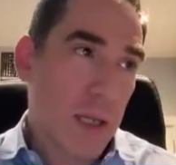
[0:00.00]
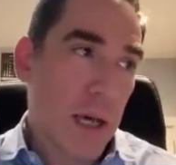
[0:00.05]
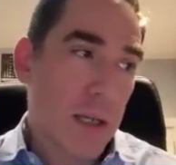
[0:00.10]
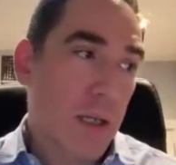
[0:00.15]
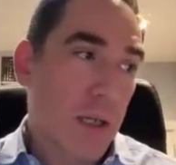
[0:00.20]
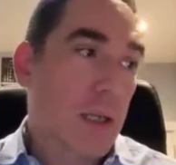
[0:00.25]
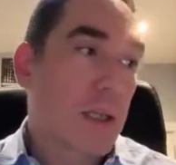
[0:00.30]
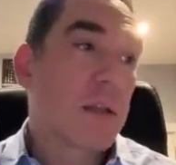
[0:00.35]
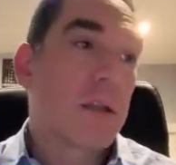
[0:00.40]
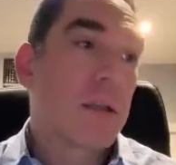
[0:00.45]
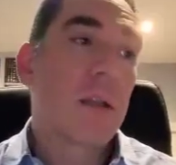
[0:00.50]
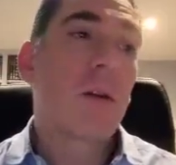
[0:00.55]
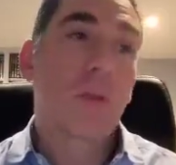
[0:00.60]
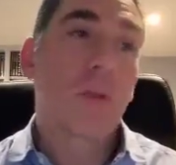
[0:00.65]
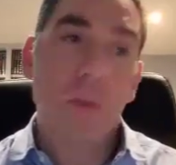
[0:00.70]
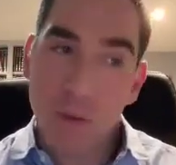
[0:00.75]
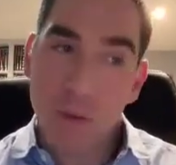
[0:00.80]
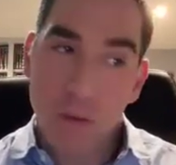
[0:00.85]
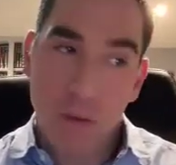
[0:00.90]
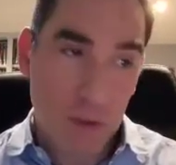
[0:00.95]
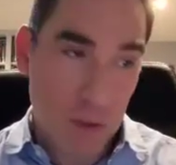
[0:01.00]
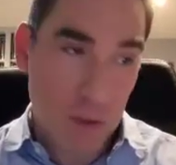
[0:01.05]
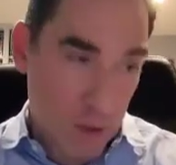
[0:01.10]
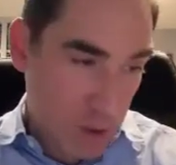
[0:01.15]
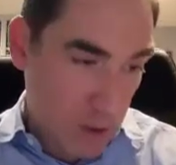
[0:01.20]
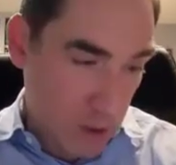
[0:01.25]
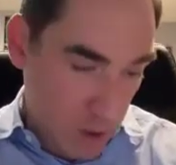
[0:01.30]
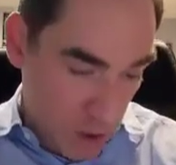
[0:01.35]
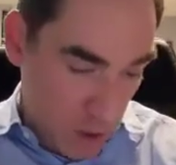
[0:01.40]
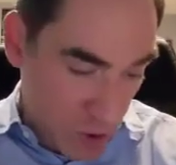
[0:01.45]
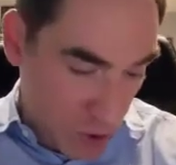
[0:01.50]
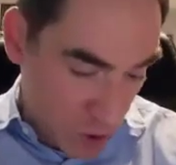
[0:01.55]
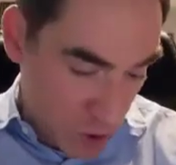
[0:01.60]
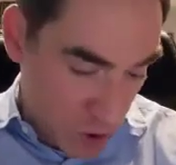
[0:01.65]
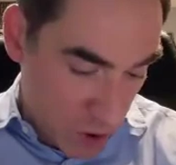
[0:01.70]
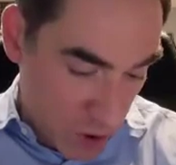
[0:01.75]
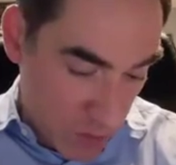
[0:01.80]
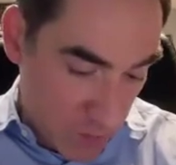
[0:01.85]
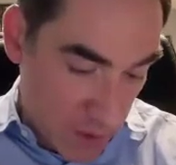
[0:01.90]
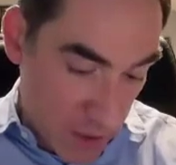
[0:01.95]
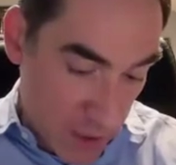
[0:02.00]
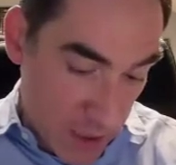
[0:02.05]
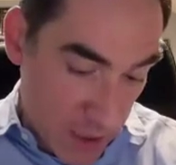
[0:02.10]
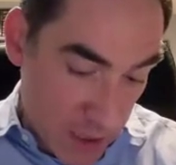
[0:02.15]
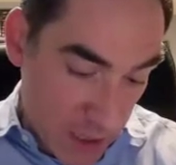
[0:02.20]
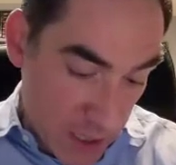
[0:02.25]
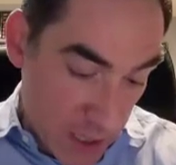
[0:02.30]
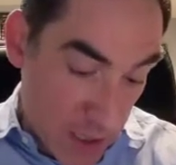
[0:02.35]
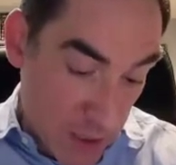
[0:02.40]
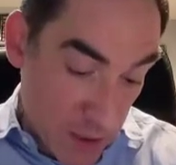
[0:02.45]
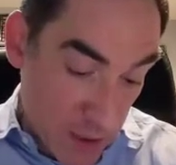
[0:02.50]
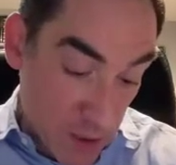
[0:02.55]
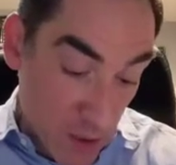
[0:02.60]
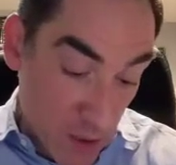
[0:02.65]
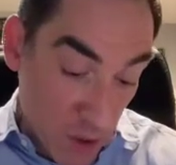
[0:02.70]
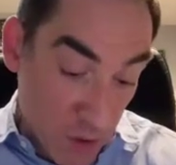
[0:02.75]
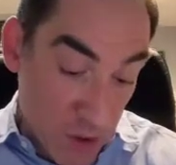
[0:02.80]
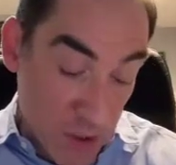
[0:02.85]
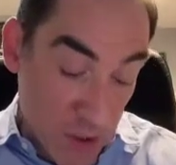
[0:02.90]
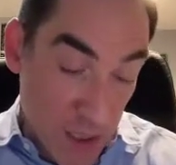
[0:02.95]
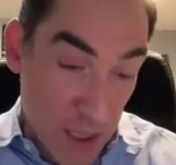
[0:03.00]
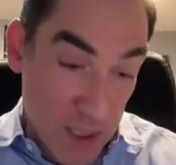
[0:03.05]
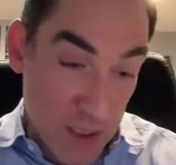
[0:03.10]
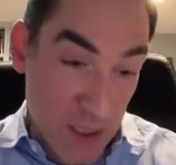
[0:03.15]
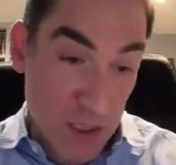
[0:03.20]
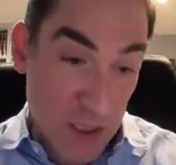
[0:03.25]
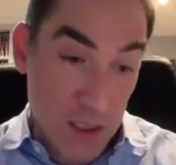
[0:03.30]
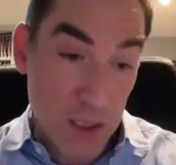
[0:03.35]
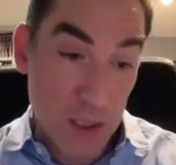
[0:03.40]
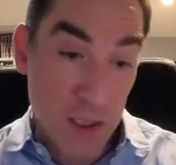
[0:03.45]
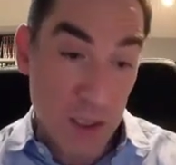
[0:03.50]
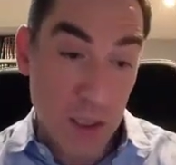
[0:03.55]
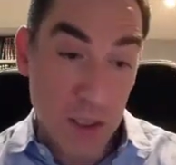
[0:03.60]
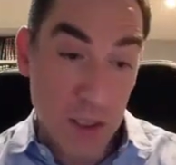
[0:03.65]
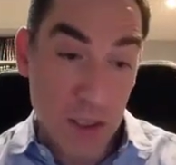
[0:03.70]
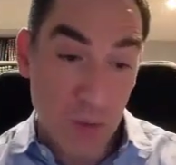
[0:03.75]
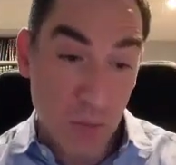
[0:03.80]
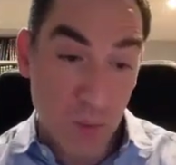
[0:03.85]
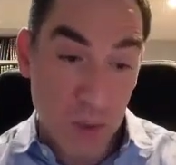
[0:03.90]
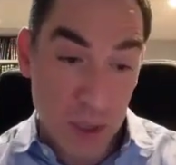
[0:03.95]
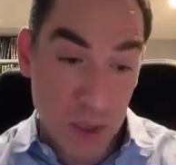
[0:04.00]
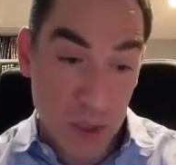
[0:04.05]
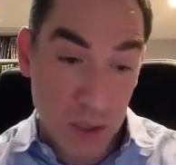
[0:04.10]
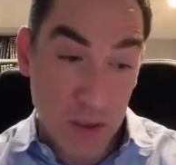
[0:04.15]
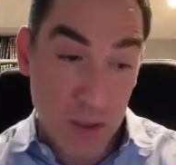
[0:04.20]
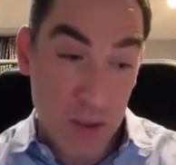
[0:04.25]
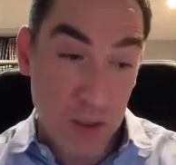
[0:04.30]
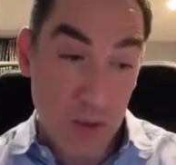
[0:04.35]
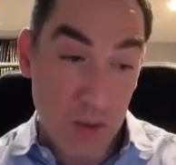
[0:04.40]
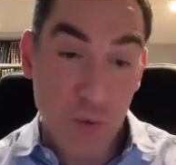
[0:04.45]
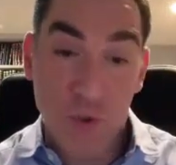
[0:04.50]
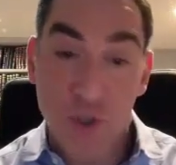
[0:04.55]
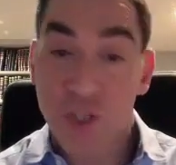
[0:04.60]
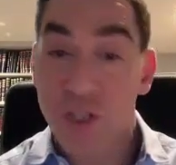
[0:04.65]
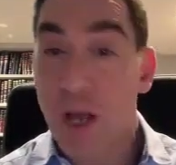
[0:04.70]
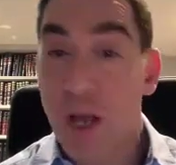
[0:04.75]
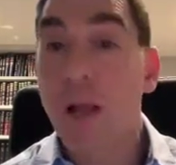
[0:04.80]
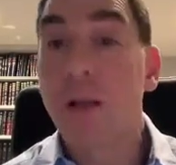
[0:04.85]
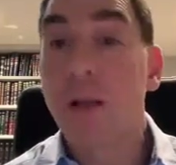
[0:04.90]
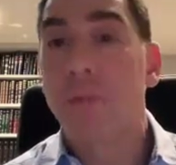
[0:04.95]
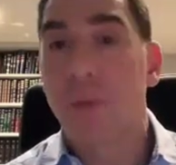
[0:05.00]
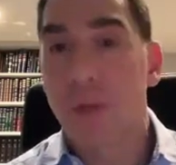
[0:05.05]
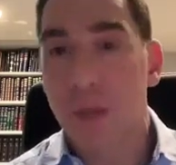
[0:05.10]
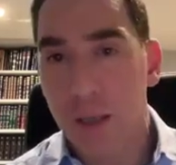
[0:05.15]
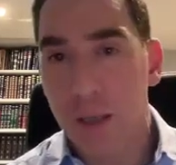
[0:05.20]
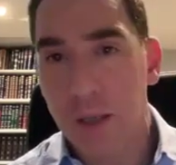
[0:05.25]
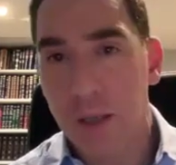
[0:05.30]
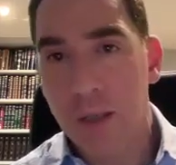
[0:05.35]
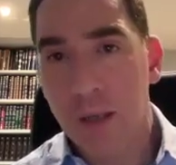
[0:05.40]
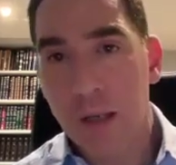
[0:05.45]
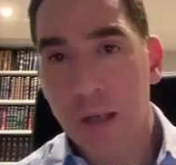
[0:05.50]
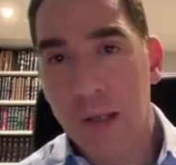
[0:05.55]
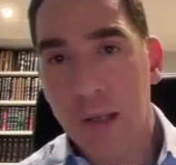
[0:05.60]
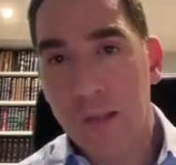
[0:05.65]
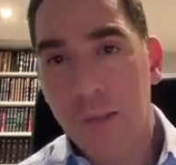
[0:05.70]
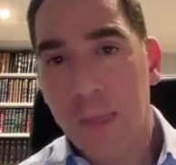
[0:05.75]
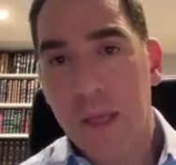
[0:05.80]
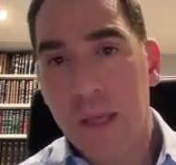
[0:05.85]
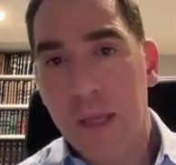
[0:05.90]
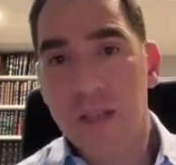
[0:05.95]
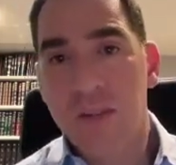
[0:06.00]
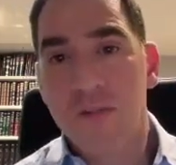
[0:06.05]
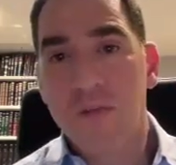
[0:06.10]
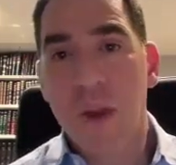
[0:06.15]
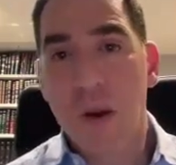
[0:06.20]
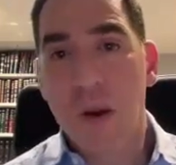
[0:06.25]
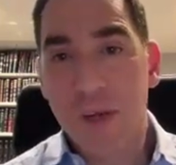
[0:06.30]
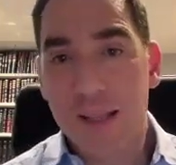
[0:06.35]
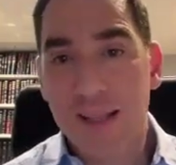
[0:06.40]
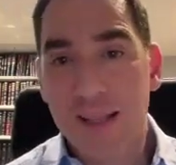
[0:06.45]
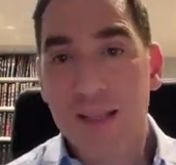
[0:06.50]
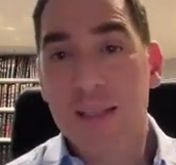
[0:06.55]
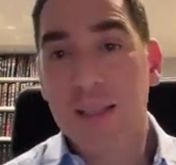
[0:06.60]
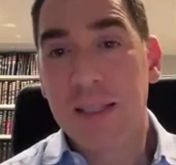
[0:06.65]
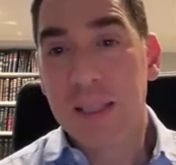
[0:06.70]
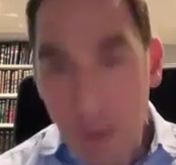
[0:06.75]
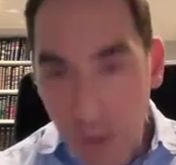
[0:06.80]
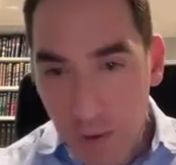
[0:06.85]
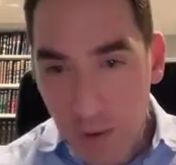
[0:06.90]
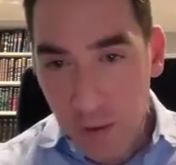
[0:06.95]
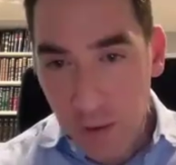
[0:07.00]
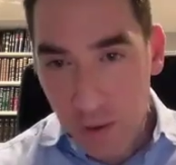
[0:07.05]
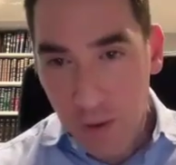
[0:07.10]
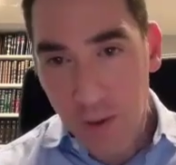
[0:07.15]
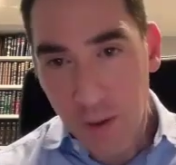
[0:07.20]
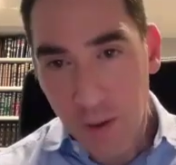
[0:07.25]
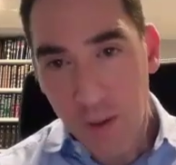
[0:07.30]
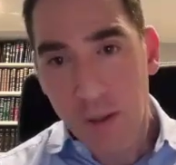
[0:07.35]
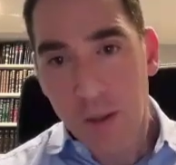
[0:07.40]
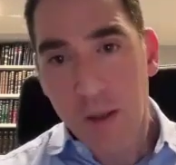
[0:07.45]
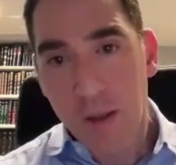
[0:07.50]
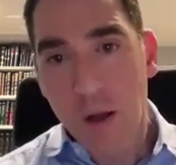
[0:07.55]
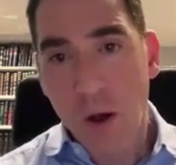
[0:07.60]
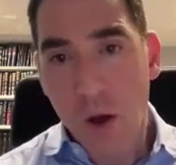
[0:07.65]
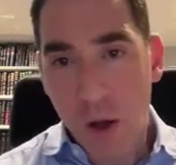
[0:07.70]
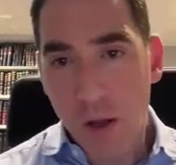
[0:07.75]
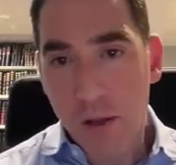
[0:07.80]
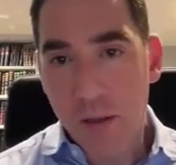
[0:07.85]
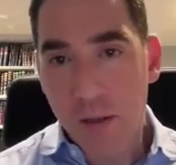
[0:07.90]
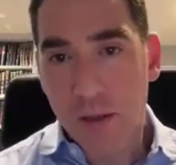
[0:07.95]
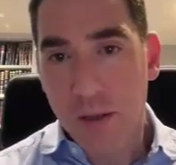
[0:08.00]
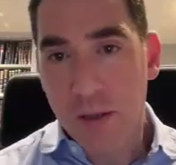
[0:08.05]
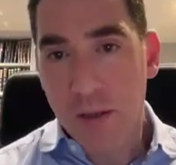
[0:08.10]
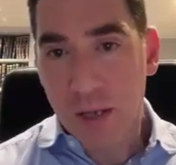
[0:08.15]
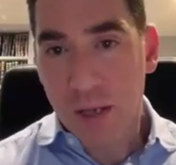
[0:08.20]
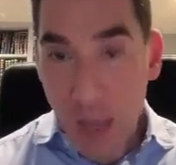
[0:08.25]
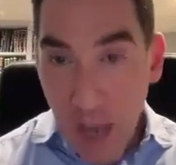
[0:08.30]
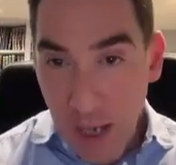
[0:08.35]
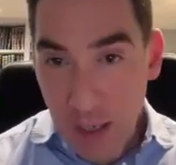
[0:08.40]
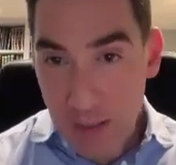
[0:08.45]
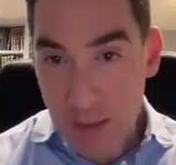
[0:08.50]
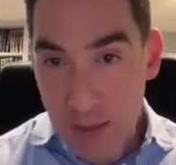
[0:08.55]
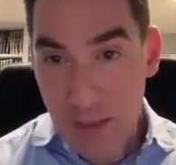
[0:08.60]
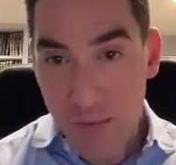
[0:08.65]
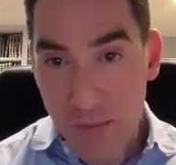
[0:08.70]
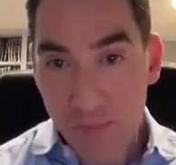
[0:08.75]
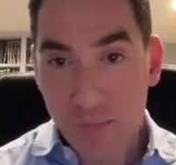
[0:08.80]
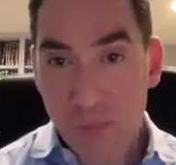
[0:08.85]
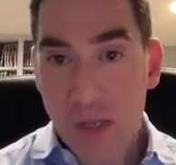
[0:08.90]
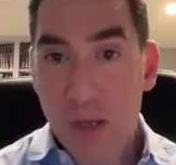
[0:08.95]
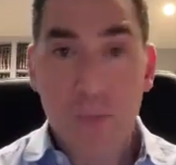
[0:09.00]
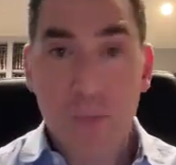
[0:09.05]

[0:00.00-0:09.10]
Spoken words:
not a clear assertion of halacha, and in those cases, in where the Yerushalmi is very clear on the case,